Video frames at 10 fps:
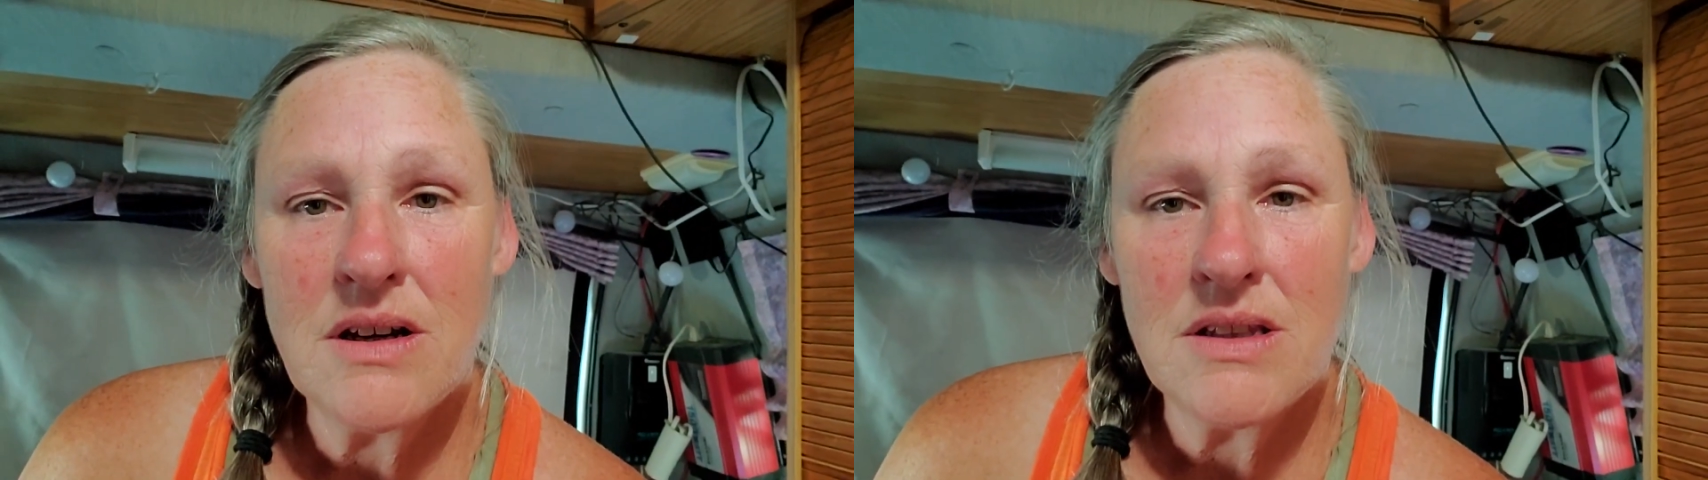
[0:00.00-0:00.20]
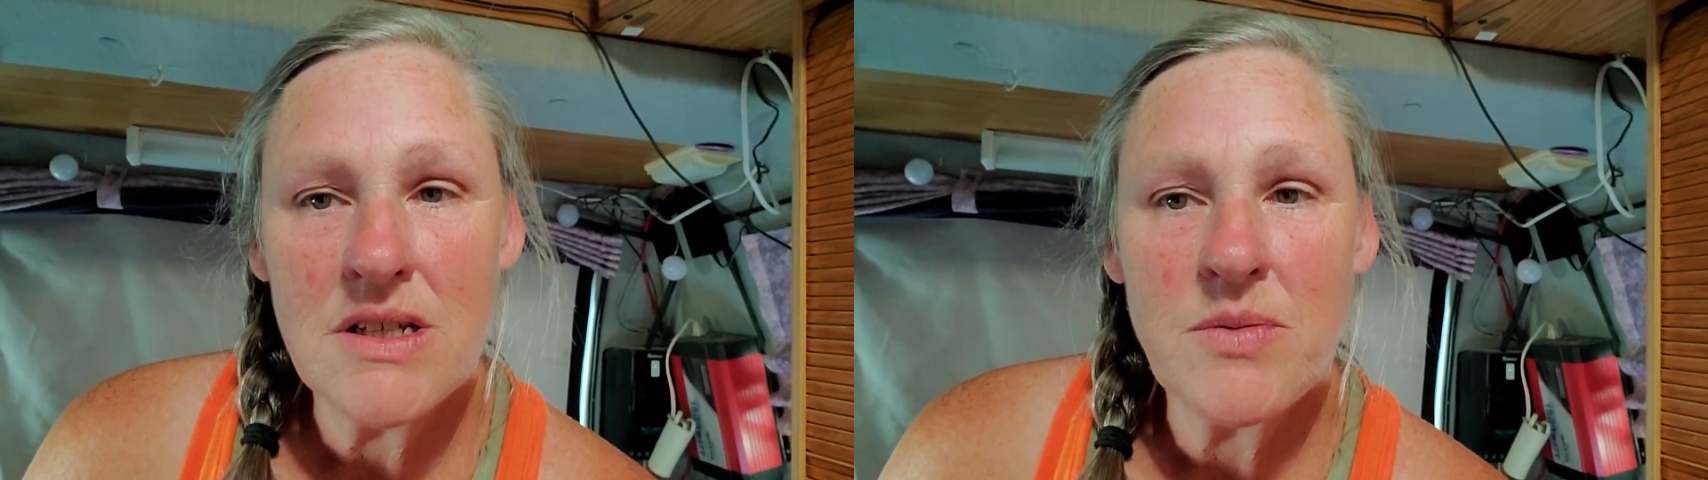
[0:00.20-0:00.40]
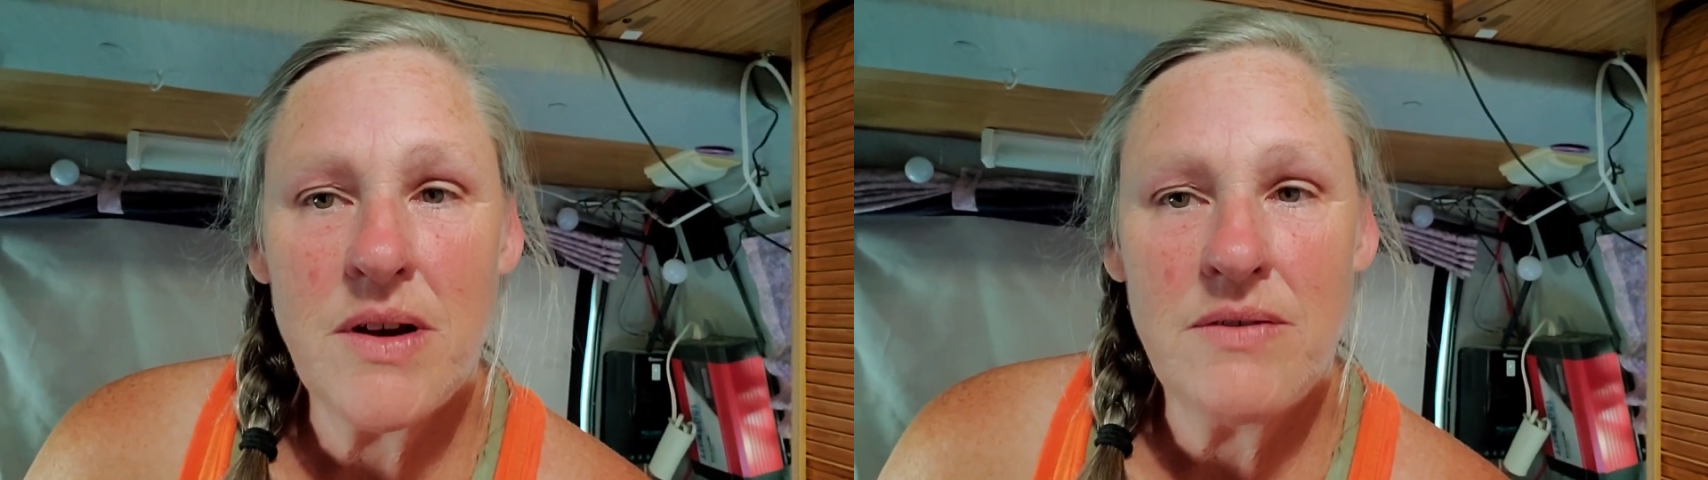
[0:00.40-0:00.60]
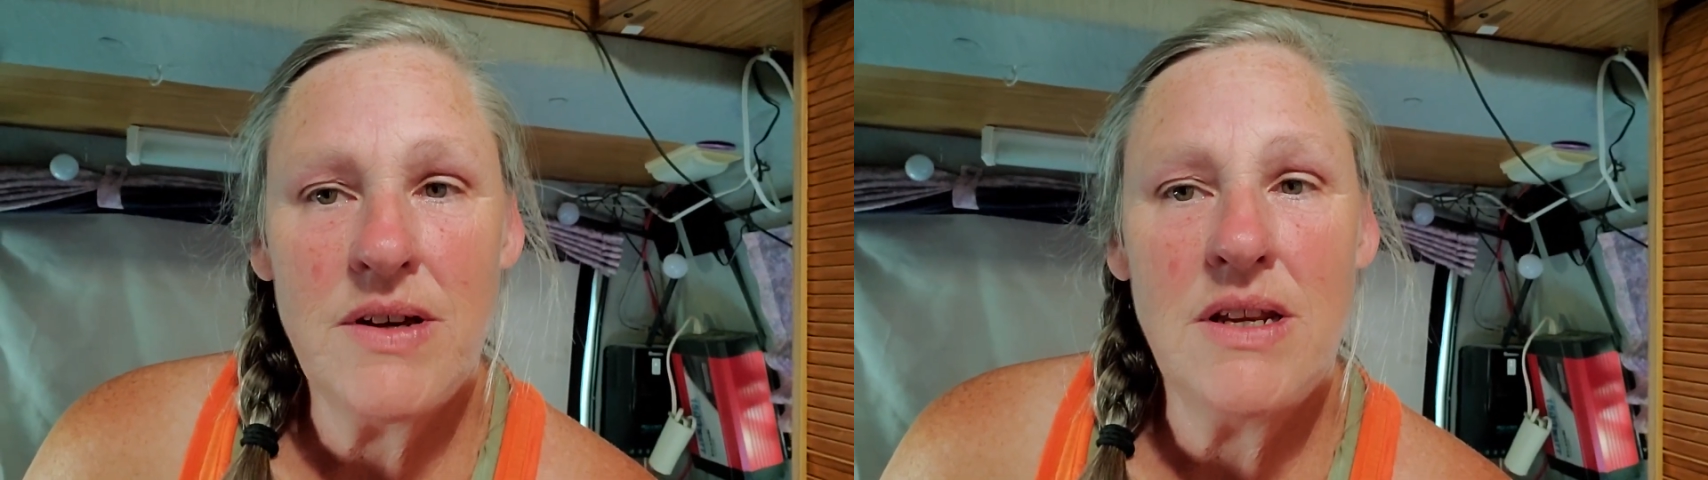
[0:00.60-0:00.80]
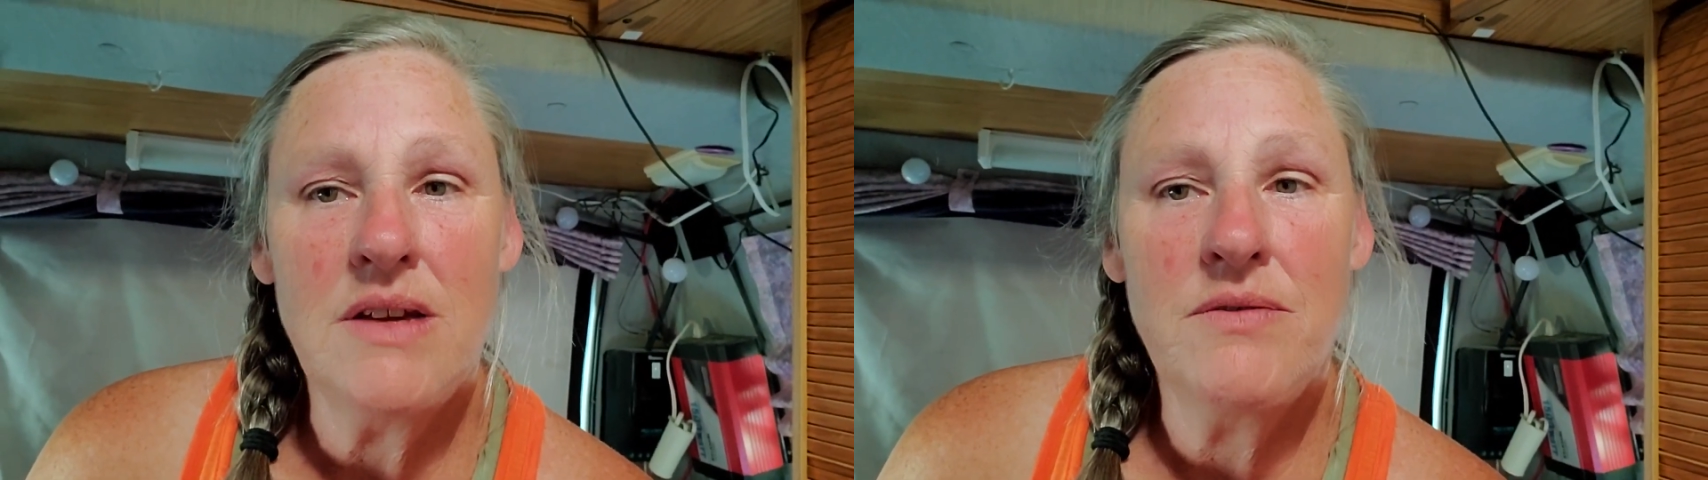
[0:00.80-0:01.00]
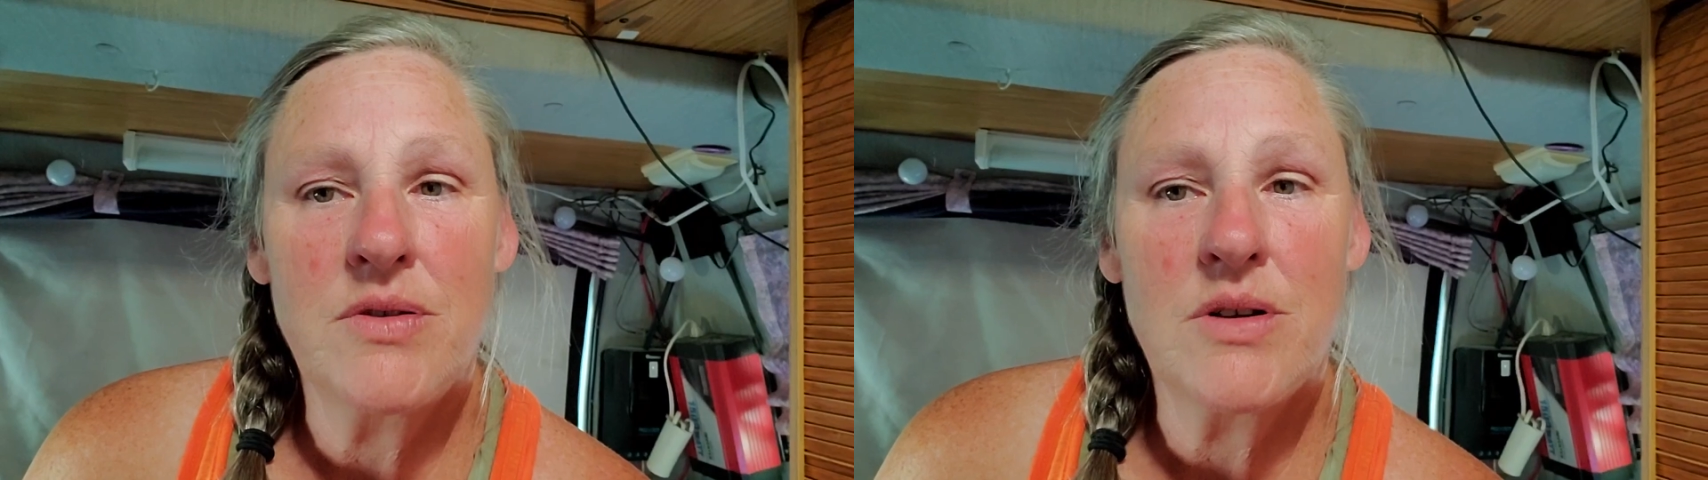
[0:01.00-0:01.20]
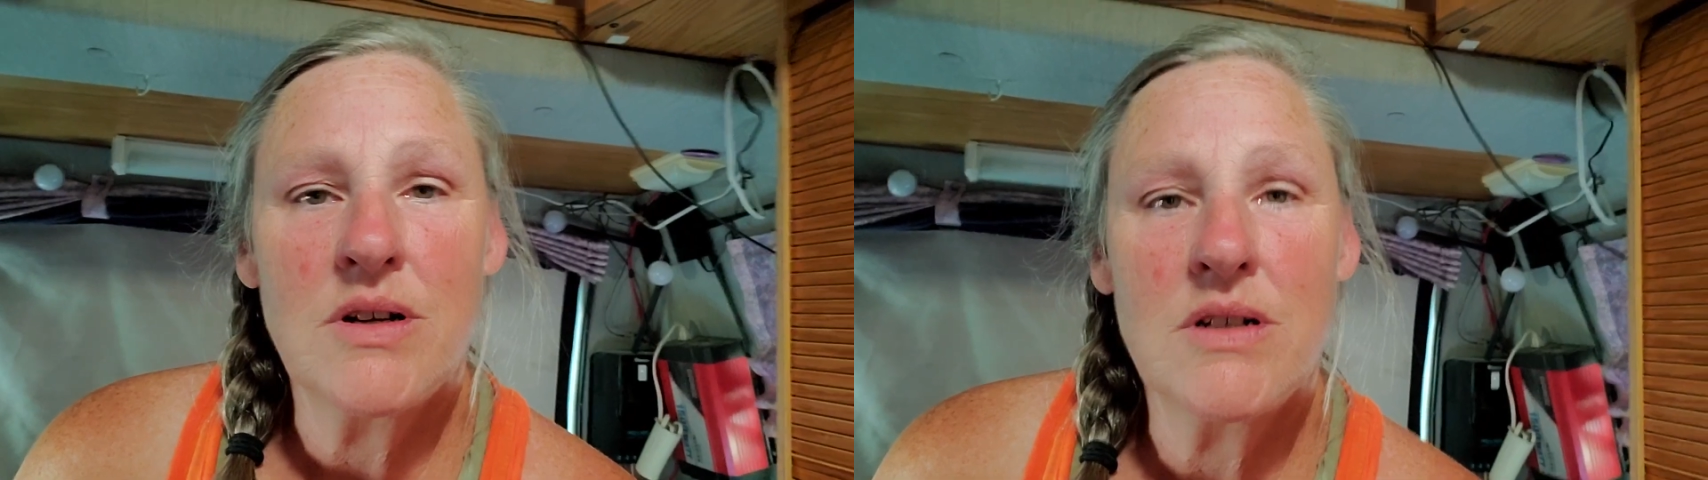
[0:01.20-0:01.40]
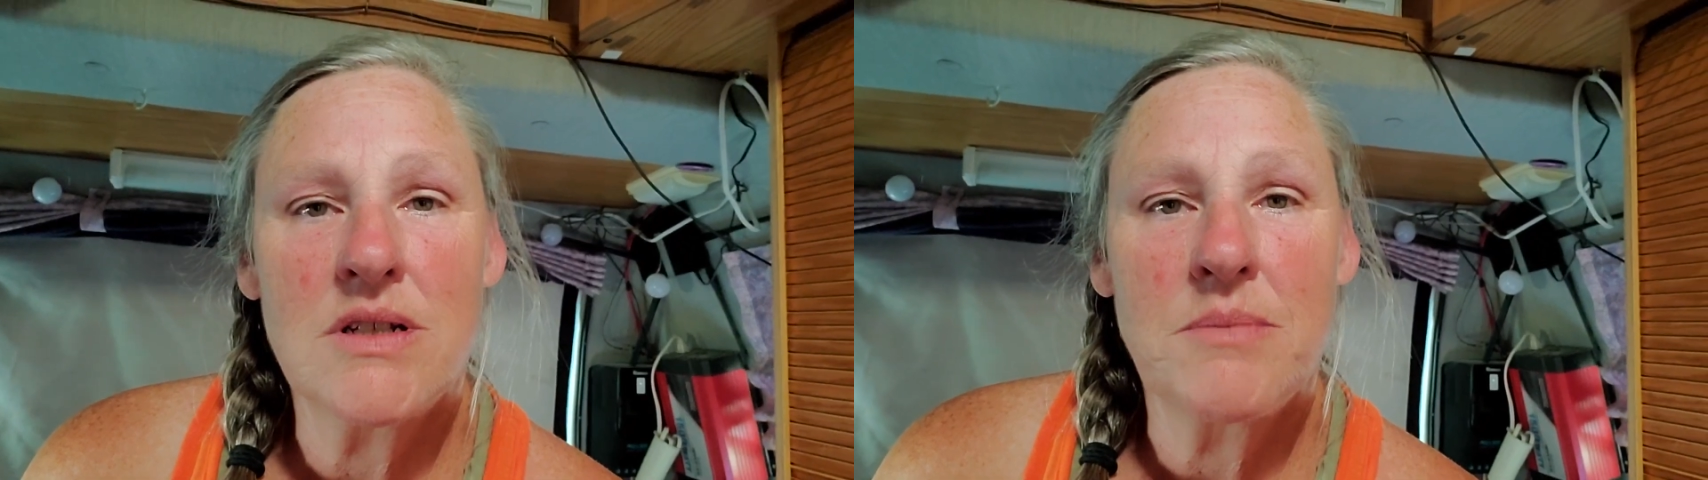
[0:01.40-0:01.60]
on this way of eating
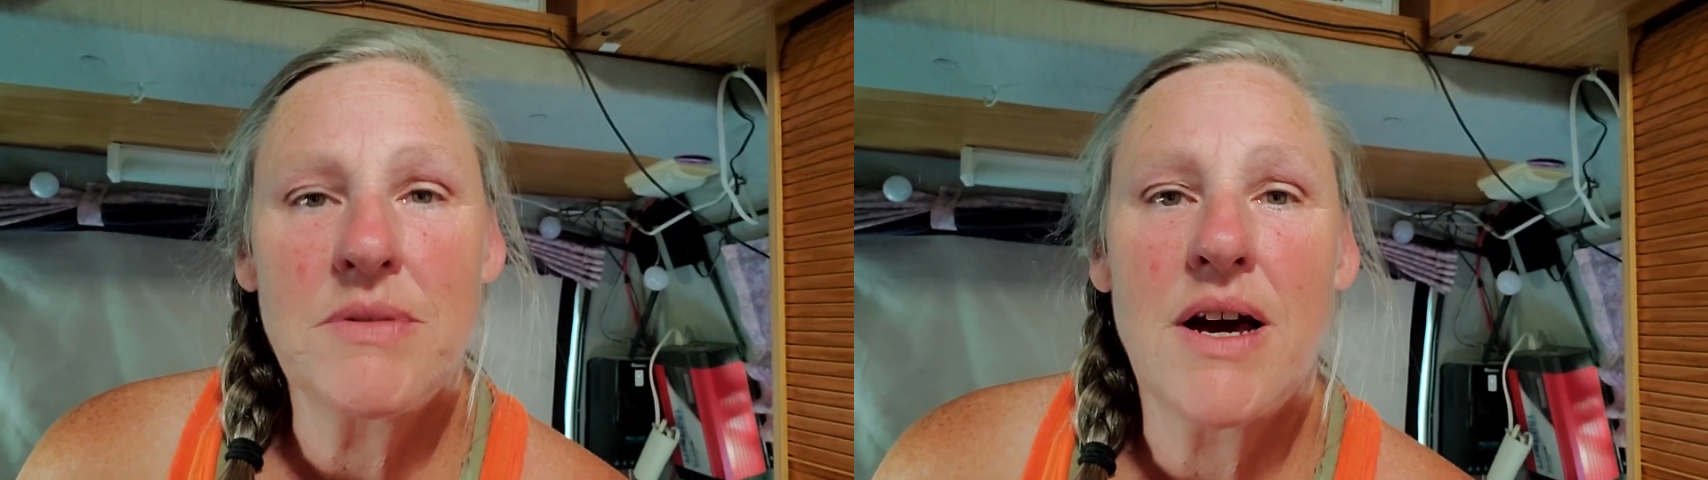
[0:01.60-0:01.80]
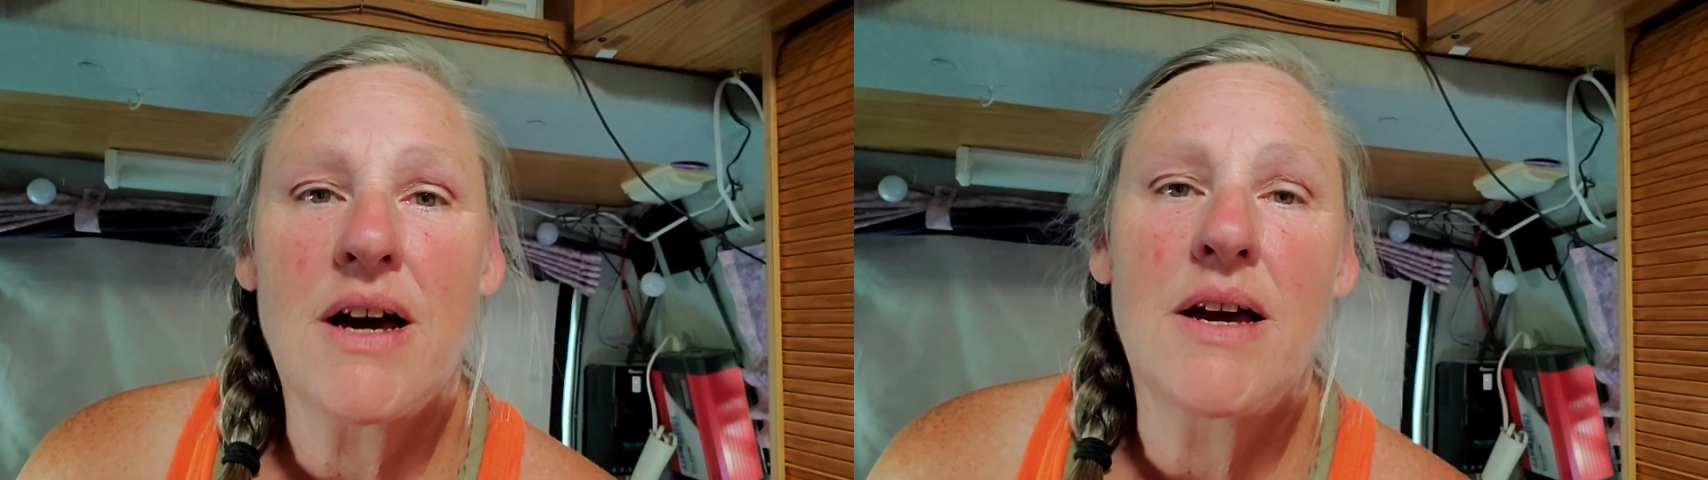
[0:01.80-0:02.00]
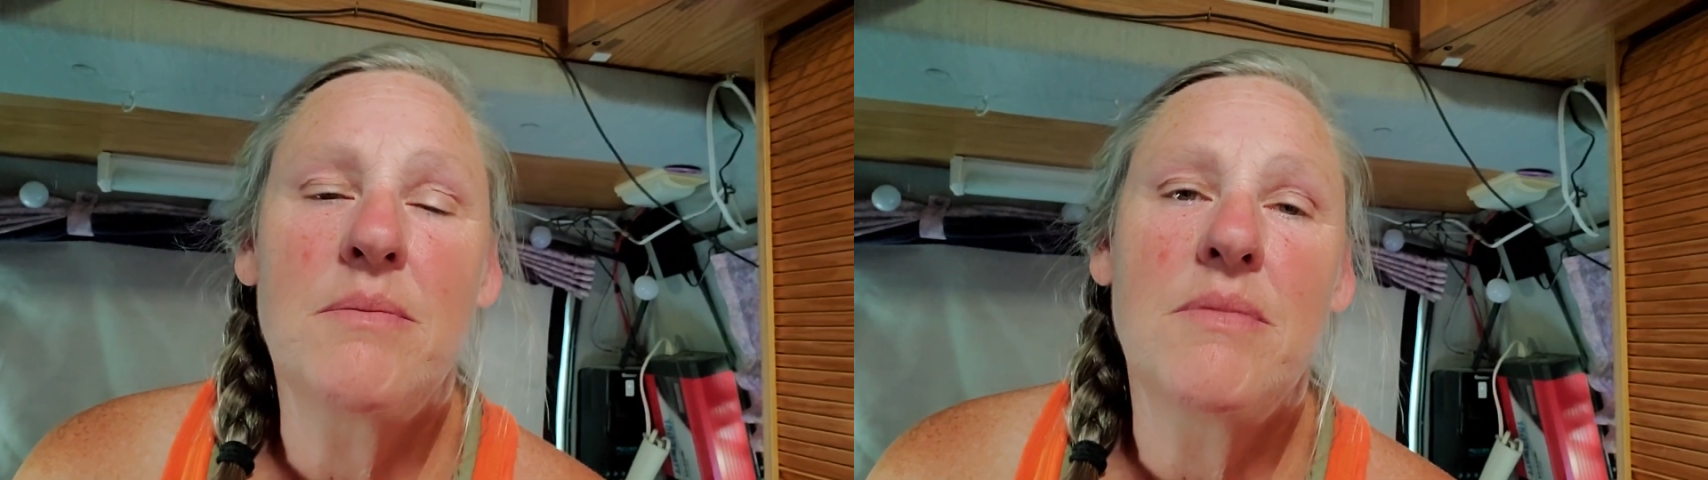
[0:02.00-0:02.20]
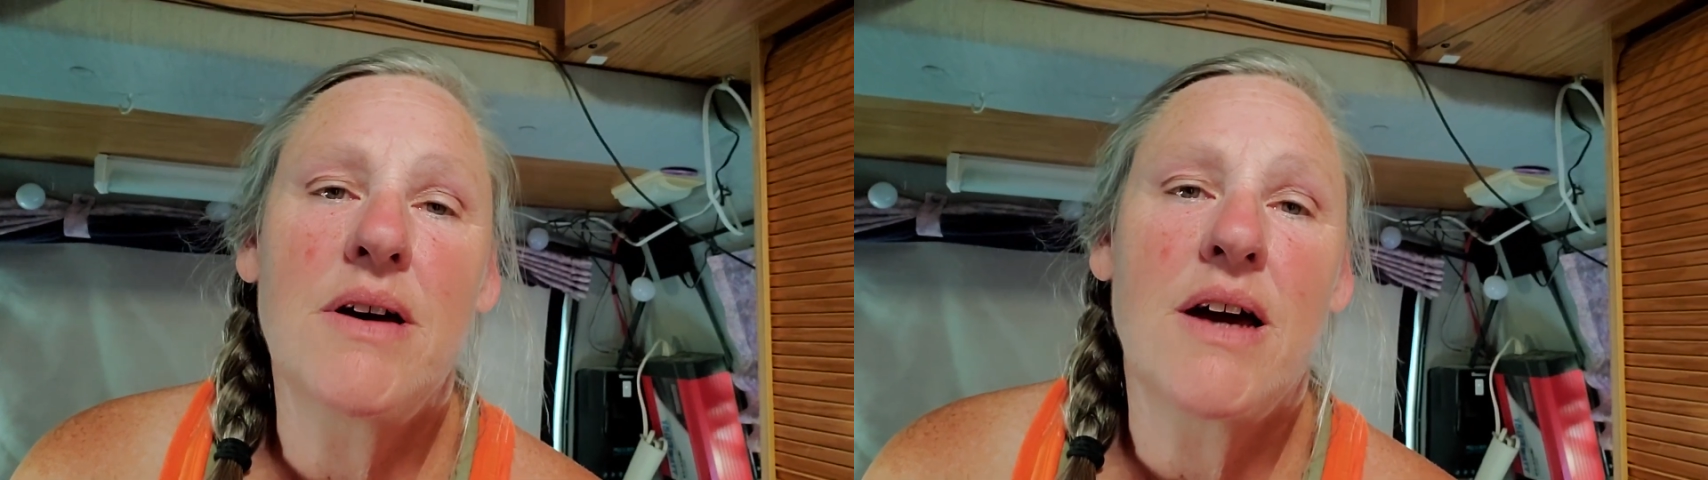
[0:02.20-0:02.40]
for some time,